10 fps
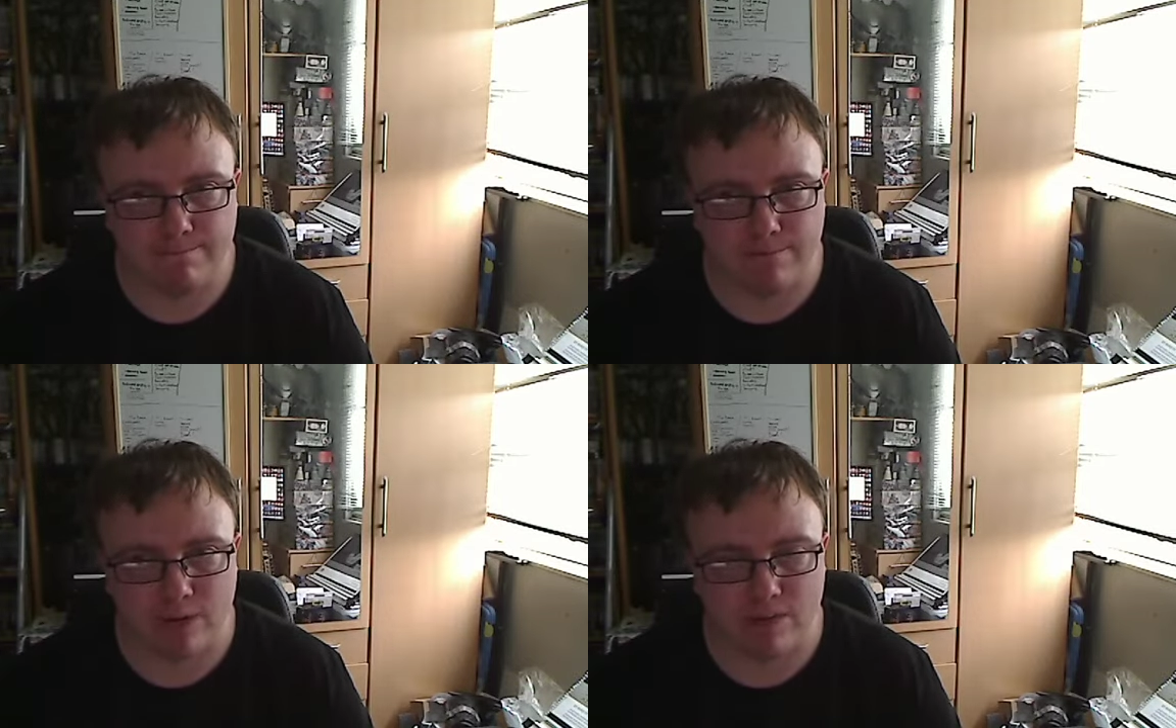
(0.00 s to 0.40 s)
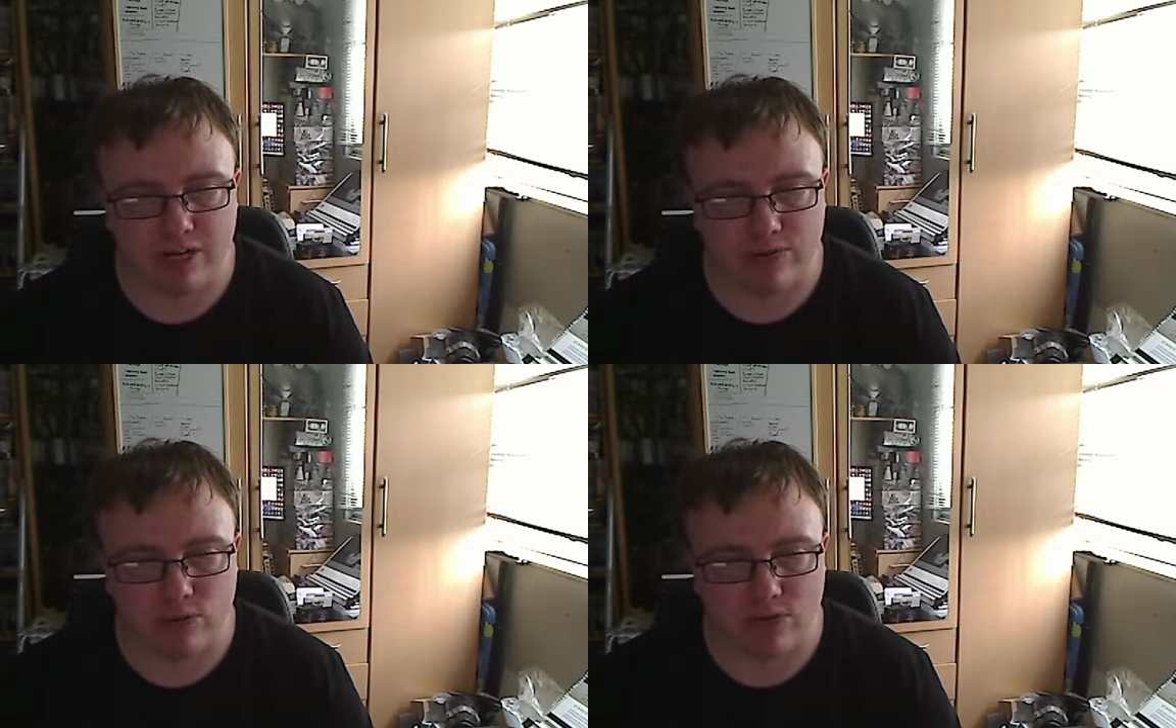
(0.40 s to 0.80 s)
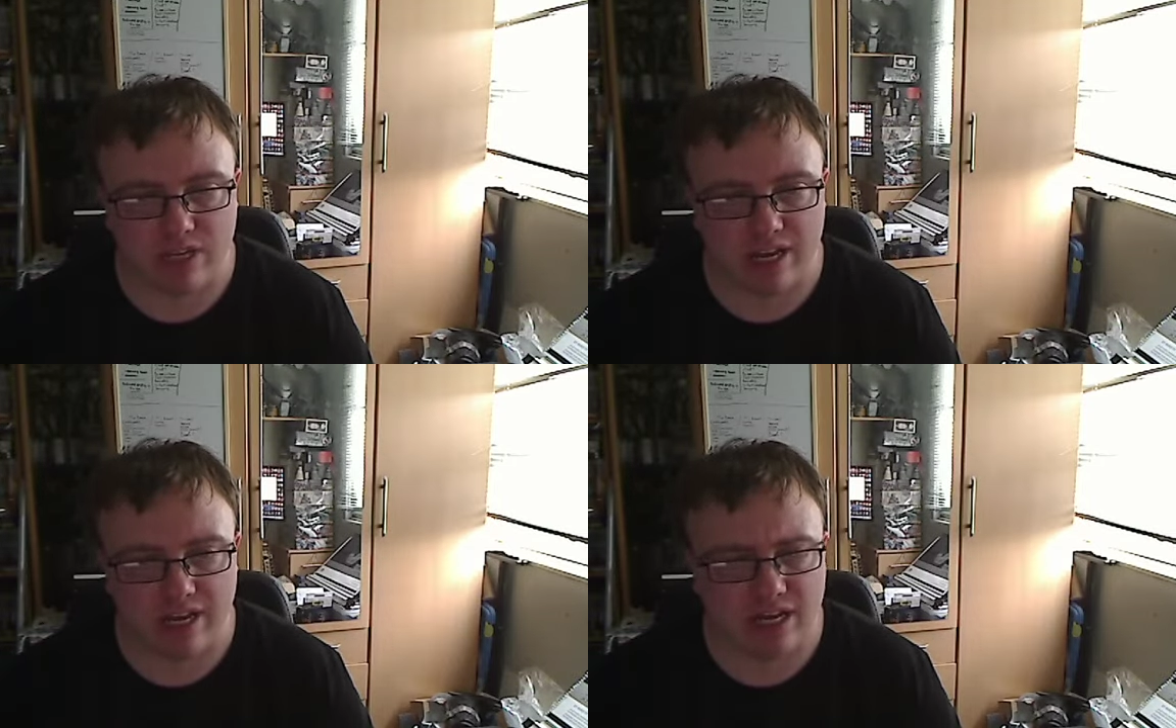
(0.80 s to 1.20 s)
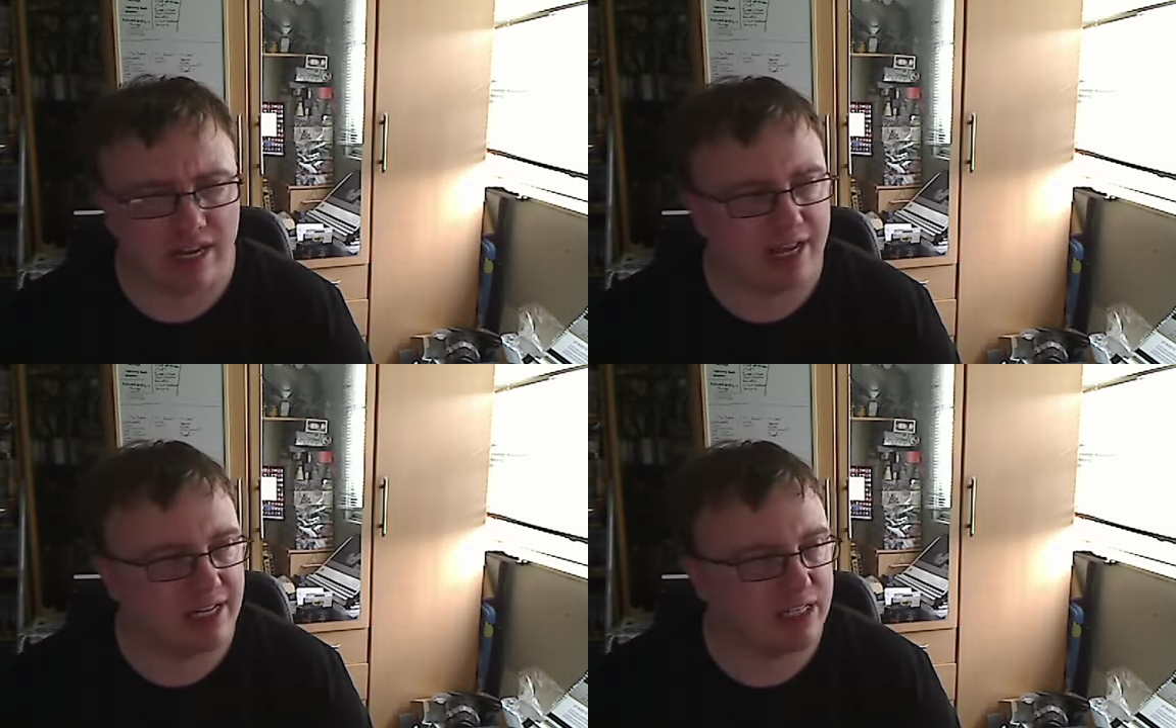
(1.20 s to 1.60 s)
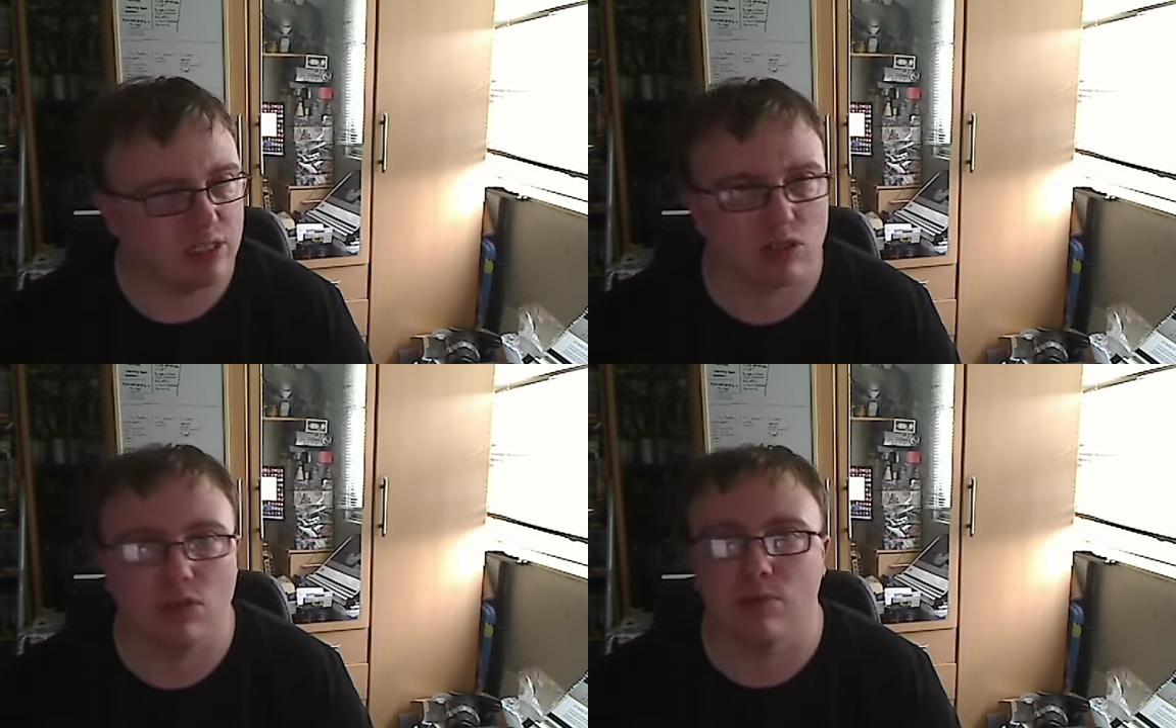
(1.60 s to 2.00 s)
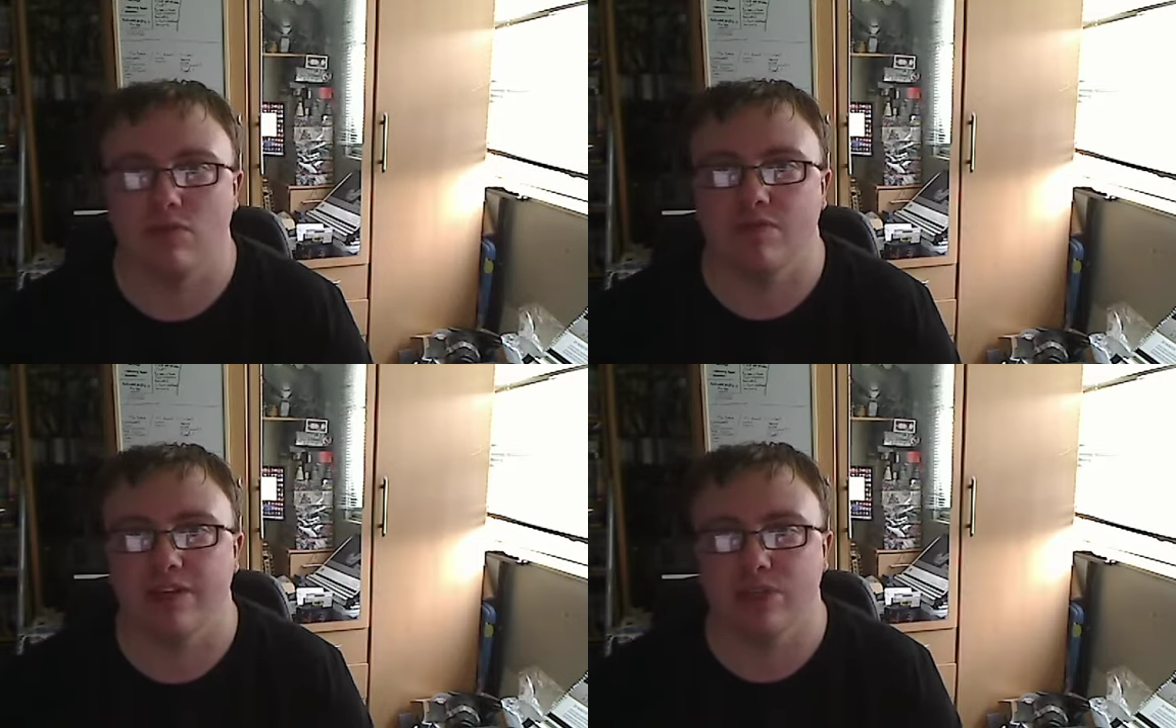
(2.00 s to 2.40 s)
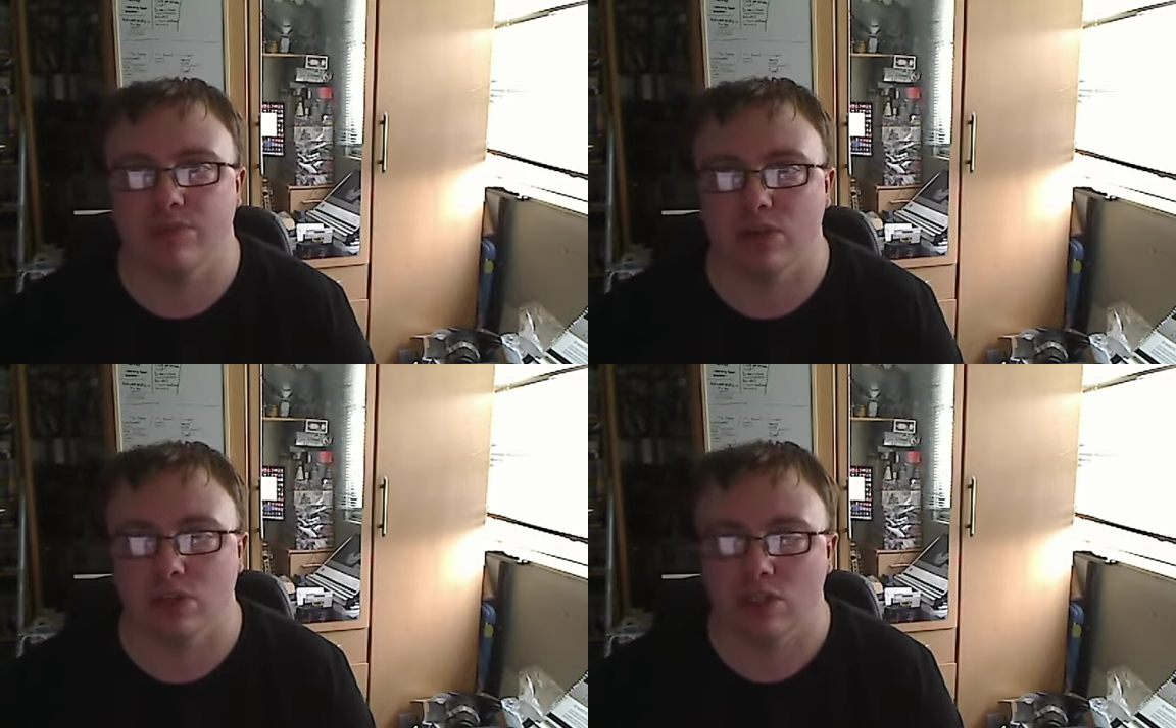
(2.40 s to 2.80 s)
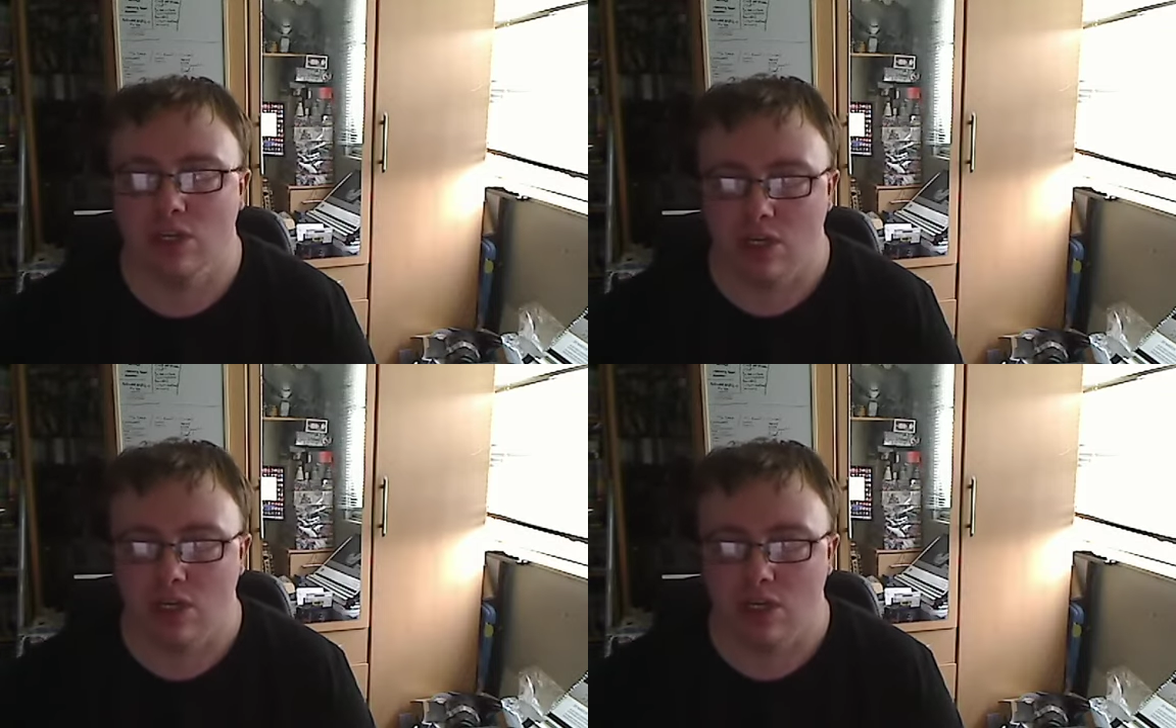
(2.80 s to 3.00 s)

might have to re-edit a couple of bits, because